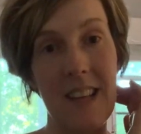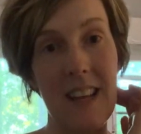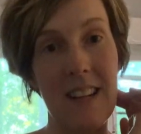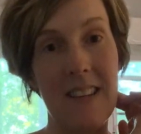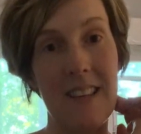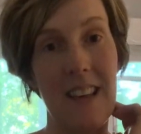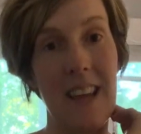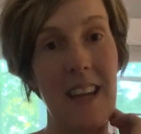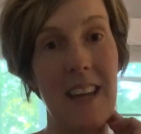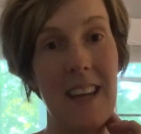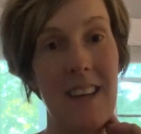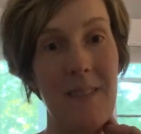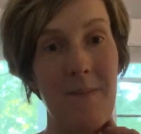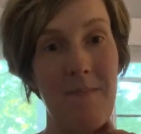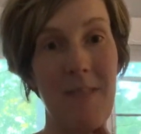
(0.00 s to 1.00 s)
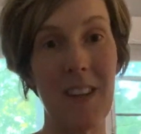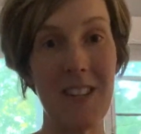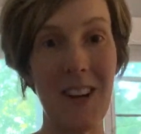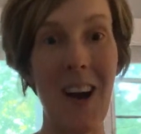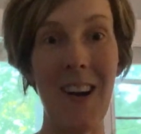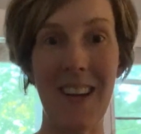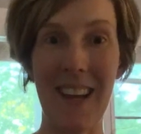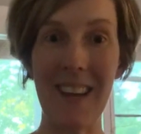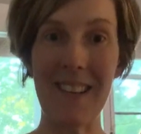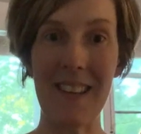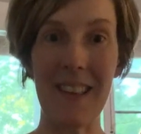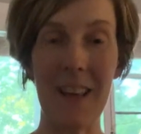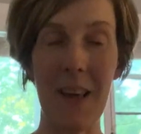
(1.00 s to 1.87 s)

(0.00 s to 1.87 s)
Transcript: it's like shocking to